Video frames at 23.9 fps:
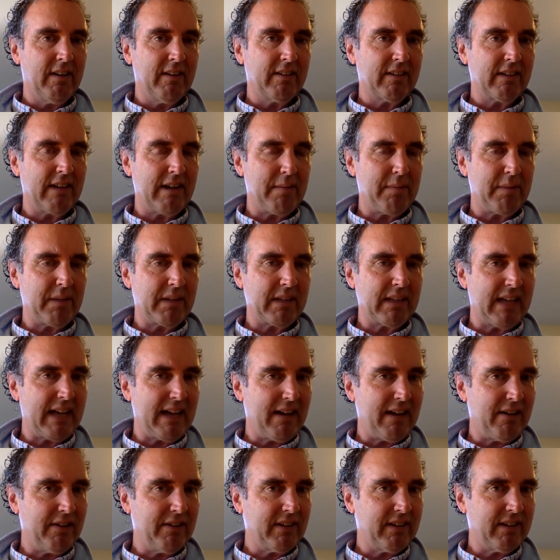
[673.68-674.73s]
Scott
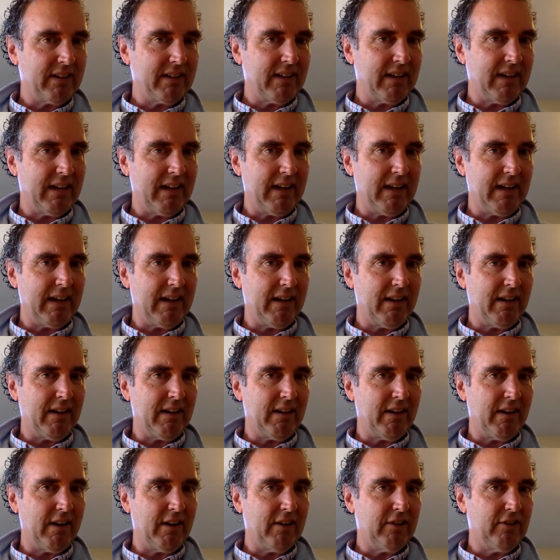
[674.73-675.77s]
MacLeod uh,
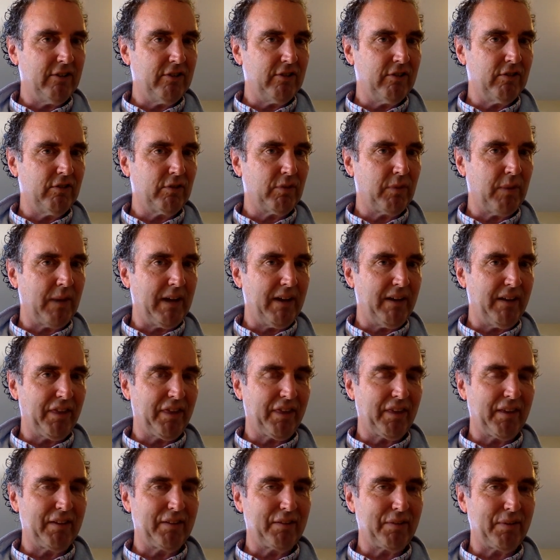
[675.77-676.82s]
on June
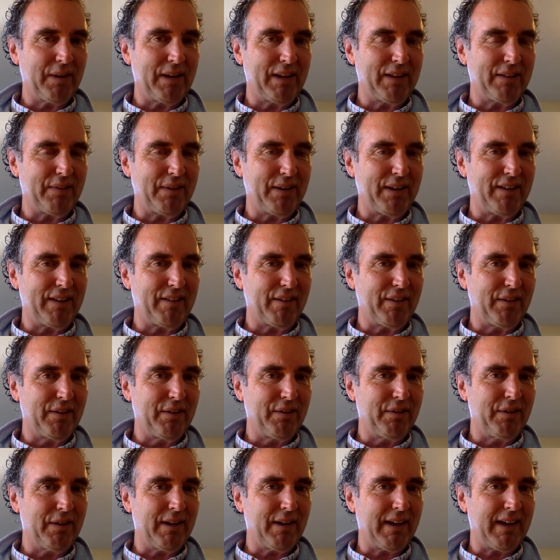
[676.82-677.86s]
12th,
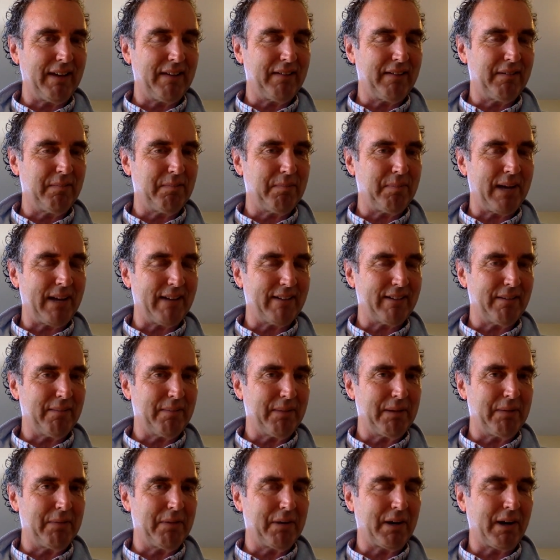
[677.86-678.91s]
2022, and
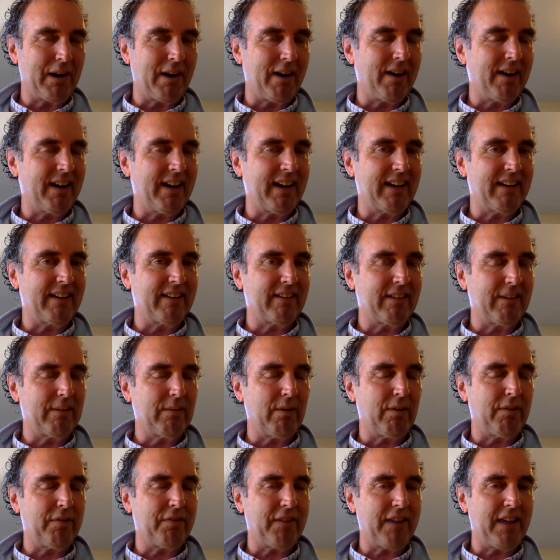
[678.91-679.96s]
possibly regarding
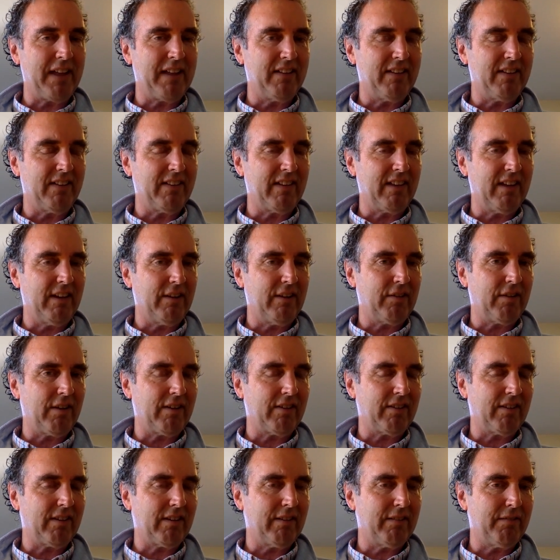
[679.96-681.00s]
Sidwell Friends'
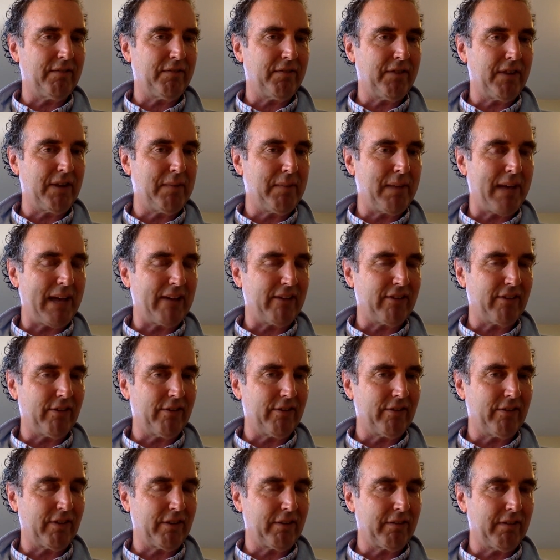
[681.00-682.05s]
interest in free
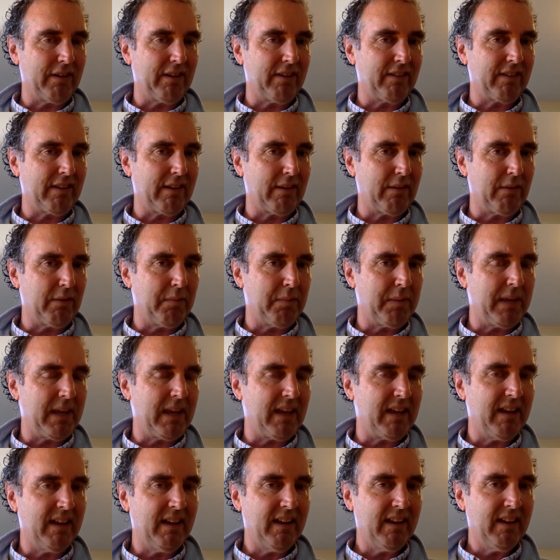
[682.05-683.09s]
bachelor's degrees that would
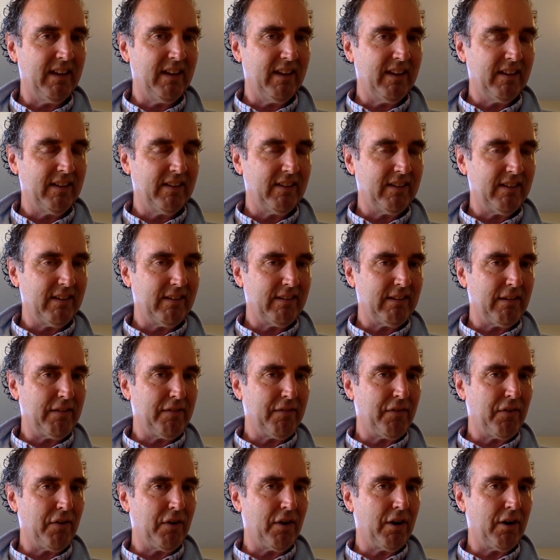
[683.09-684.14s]
be
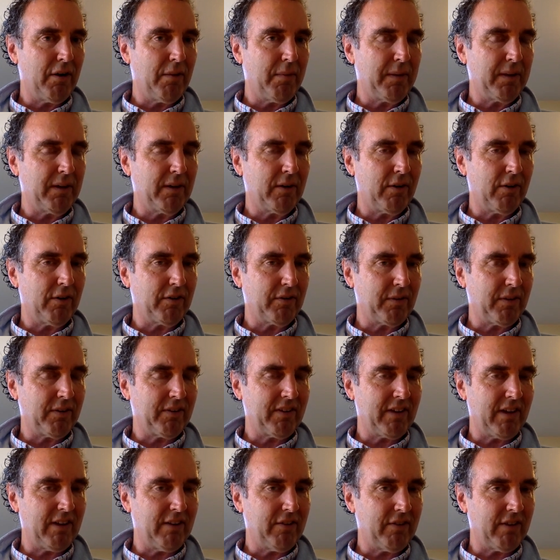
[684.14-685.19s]
CC4 open courseware
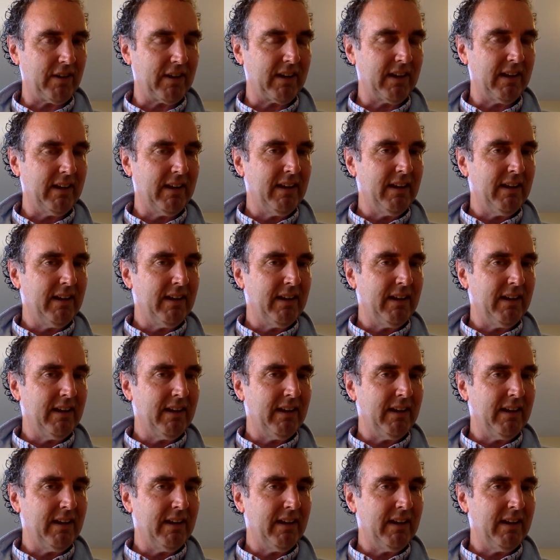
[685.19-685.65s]
centric,